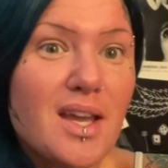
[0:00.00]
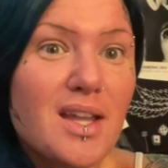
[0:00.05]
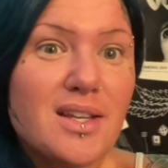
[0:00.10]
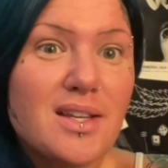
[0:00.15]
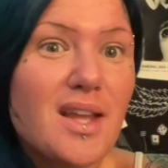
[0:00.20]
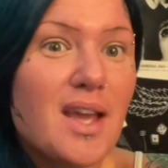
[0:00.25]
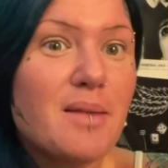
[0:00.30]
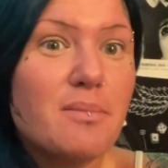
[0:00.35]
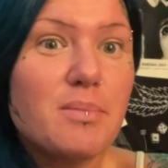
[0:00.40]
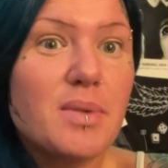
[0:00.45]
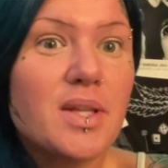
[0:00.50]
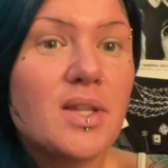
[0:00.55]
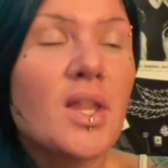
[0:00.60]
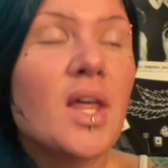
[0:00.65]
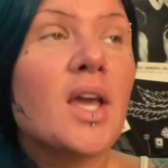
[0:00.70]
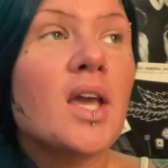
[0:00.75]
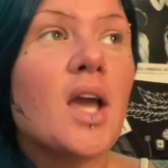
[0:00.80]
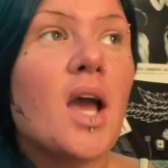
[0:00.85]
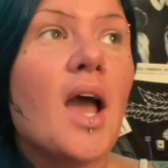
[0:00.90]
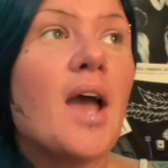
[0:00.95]
and, and being
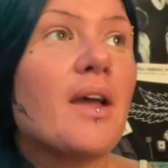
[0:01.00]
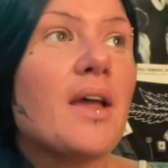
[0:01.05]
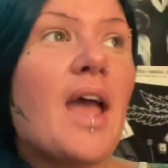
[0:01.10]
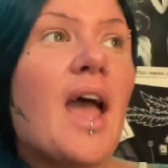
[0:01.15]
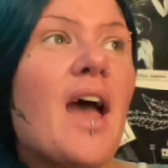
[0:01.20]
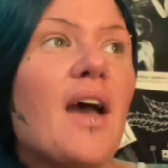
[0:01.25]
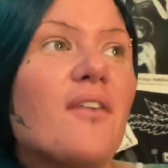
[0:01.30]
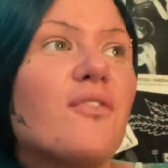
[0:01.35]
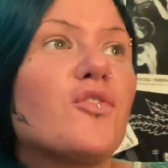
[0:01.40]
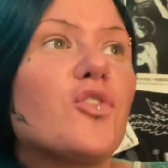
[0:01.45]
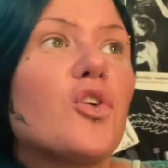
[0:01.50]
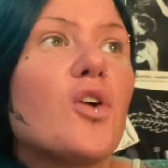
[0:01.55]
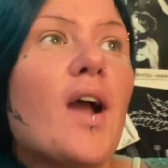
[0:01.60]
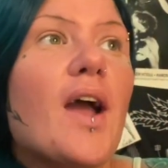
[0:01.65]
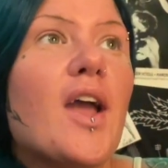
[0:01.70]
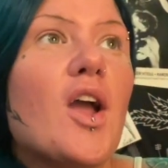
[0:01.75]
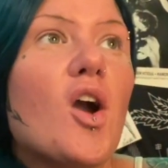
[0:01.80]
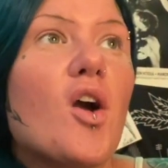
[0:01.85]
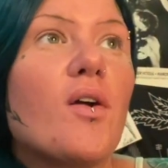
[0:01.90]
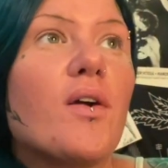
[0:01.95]
like, I, after
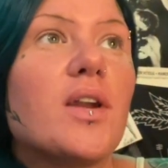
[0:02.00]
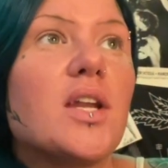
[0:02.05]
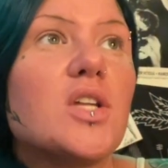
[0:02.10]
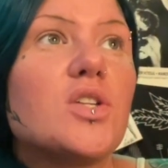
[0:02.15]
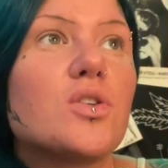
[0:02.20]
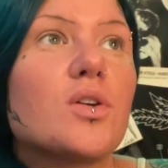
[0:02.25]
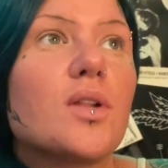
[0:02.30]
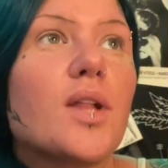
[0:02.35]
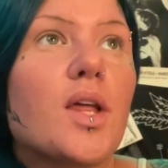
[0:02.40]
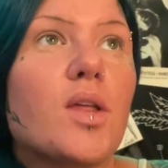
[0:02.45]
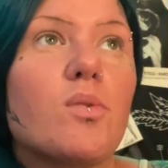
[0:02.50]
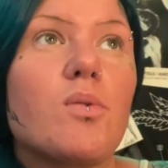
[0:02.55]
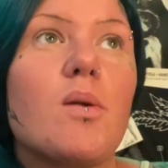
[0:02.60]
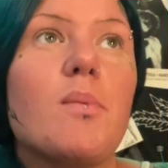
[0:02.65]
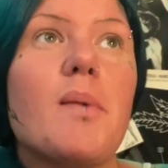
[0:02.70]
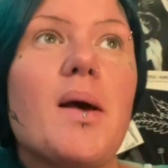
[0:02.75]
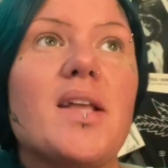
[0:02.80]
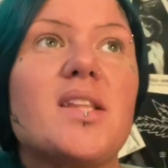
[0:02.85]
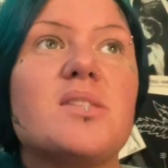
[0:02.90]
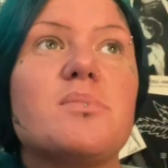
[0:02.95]
I already took like three
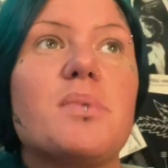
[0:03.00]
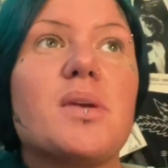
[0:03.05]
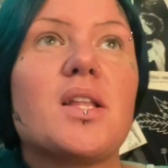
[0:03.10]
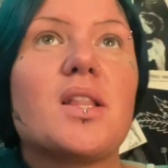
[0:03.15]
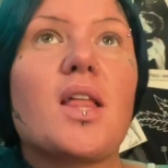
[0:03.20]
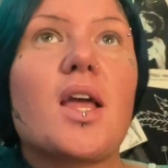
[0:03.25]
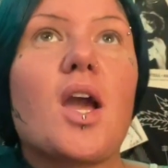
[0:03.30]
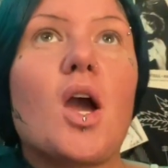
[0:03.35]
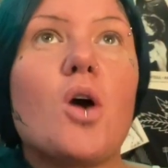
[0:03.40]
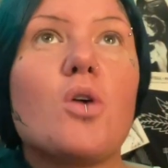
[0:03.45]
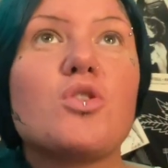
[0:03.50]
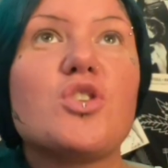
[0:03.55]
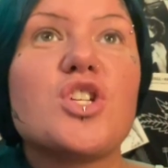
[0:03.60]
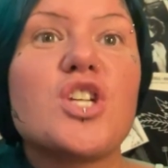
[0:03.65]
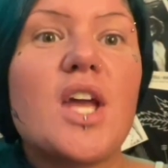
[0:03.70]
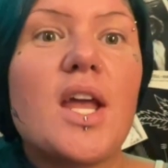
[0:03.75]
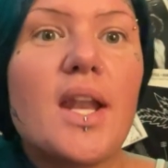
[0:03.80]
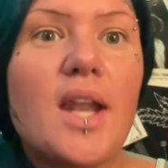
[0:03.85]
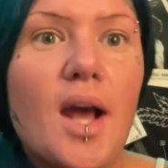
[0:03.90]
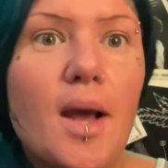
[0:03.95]
bites being like, oh
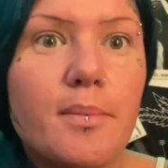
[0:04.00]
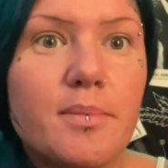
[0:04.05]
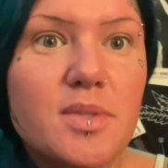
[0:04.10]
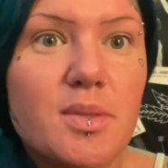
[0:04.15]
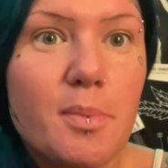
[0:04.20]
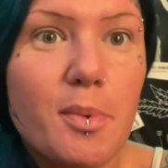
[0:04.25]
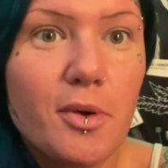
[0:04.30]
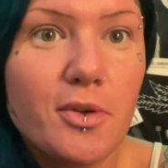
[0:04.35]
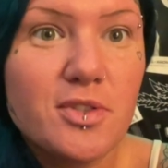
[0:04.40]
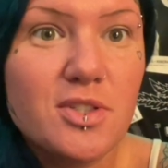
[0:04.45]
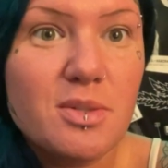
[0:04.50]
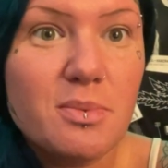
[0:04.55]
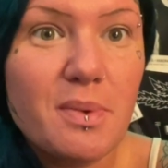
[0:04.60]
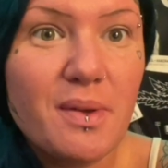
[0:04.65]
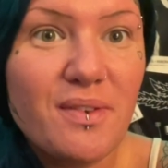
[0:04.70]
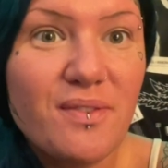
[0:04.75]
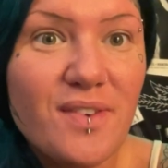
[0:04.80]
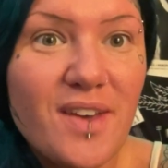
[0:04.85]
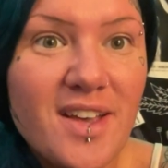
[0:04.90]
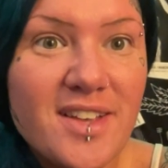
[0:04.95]
shit, I'm supposed to
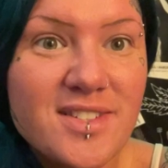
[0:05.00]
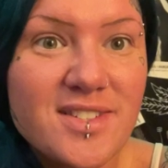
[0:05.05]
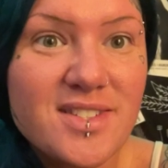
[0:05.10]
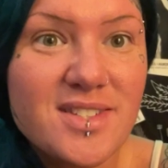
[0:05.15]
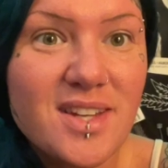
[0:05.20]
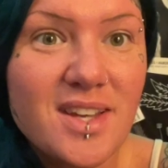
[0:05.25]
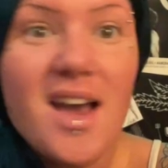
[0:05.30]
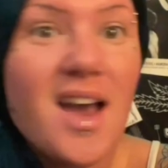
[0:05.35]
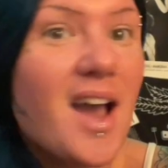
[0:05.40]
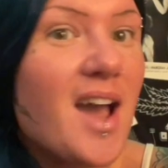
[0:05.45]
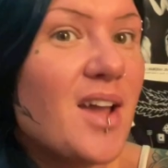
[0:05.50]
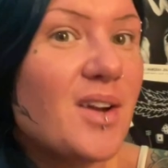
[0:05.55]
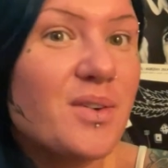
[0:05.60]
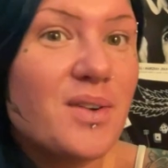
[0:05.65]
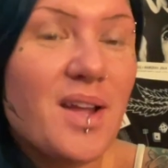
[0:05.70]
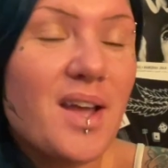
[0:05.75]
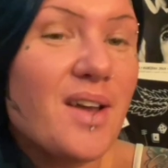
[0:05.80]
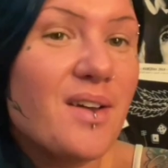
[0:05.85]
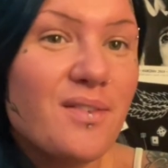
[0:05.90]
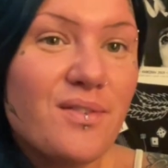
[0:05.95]
be fasting. I don't
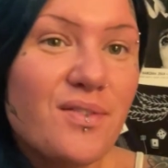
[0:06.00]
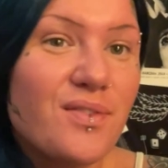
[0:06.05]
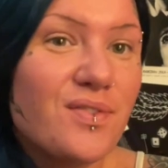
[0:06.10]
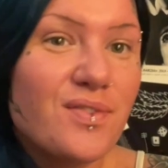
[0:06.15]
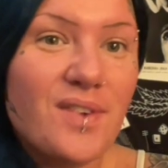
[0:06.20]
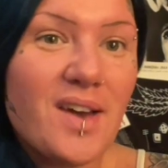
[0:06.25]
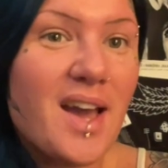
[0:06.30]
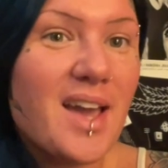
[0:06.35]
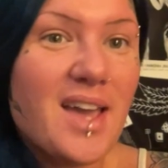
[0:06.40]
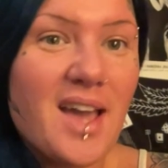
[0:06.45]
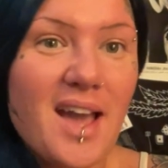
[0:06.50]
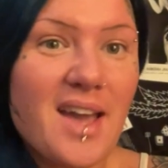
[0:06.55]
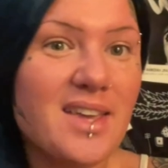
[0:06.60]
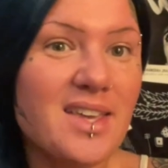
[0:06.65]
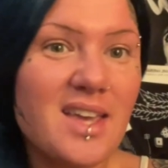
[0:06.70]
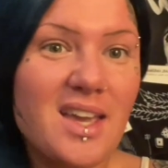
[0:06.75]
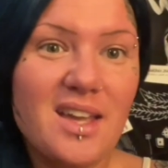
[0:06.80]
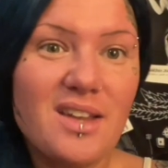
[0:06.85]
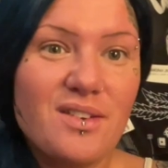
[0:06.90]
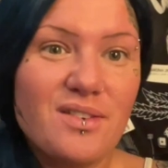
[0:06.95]
have, I, I
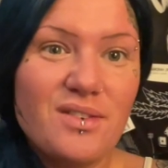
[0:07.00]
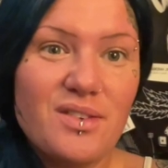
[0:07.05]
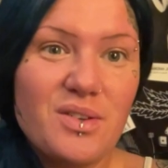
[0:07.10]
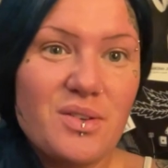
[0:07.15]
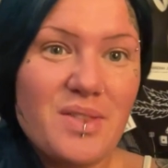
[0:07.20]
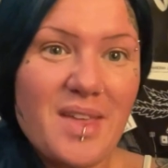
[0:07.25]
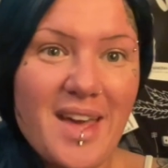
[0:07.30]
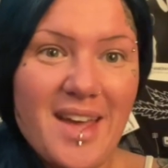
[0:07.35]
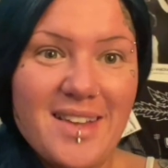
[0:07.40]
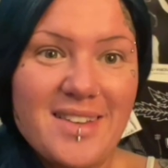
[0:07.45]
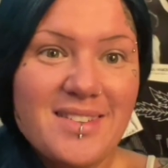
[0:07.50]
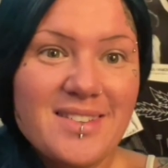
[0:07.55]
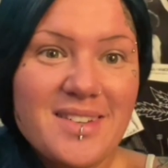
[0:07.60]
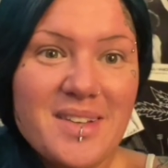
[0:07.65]
can't do that.